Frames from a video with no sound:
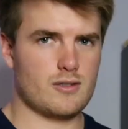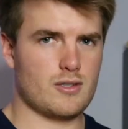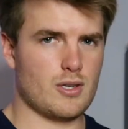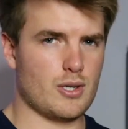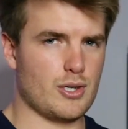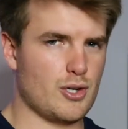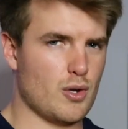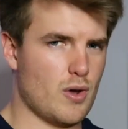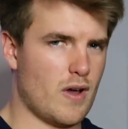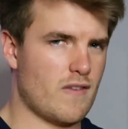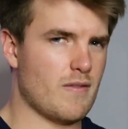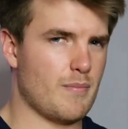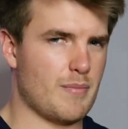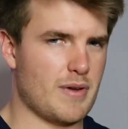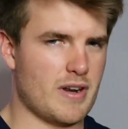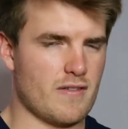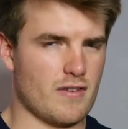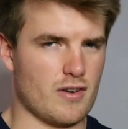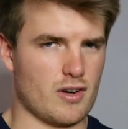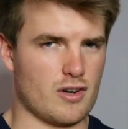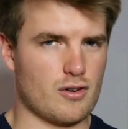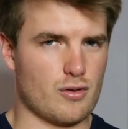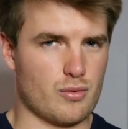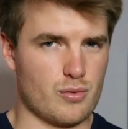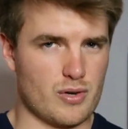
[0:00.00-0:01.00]
So you do have a bit
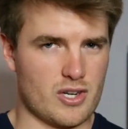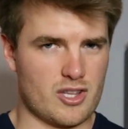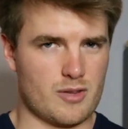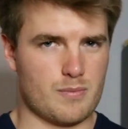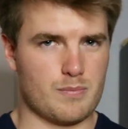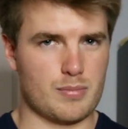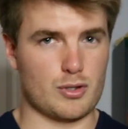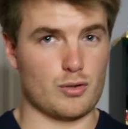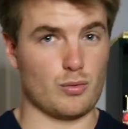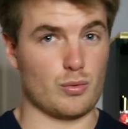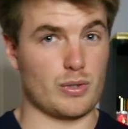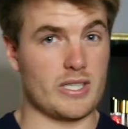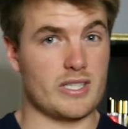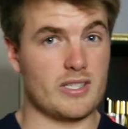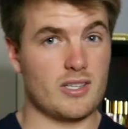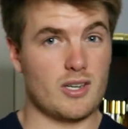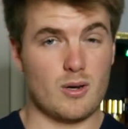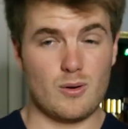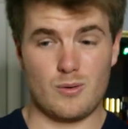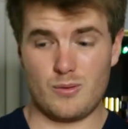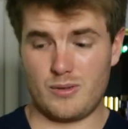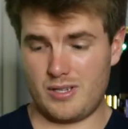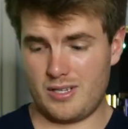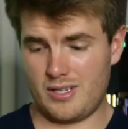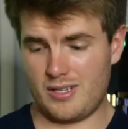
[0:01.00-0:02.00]
of a crisp green
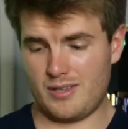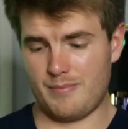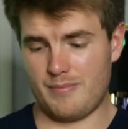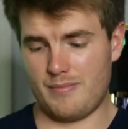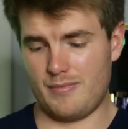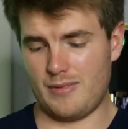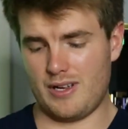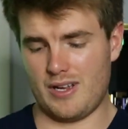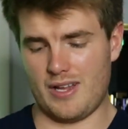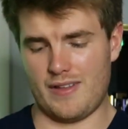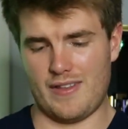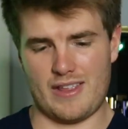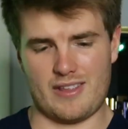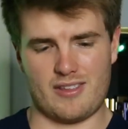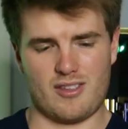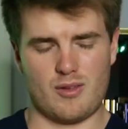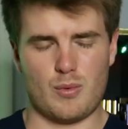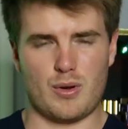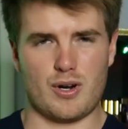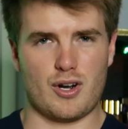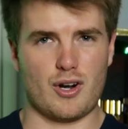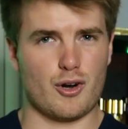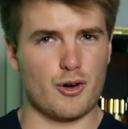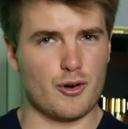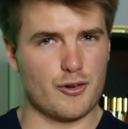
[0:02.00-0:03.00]
note that's
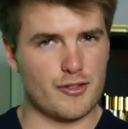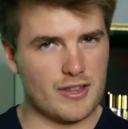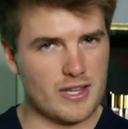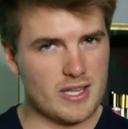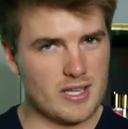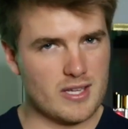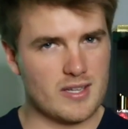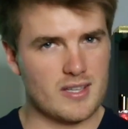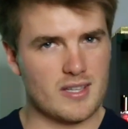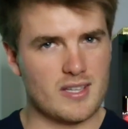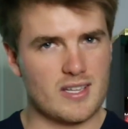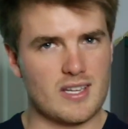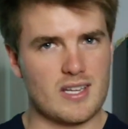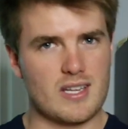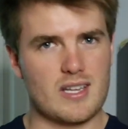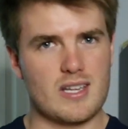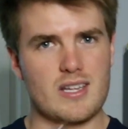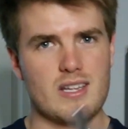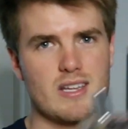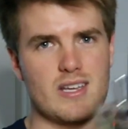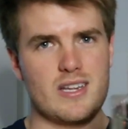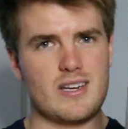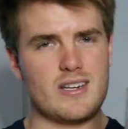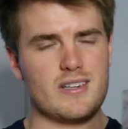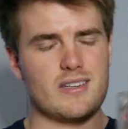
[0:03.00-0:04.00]
somewhat earthy
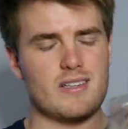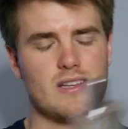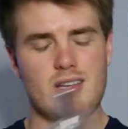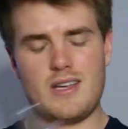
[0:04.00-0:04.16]
in it,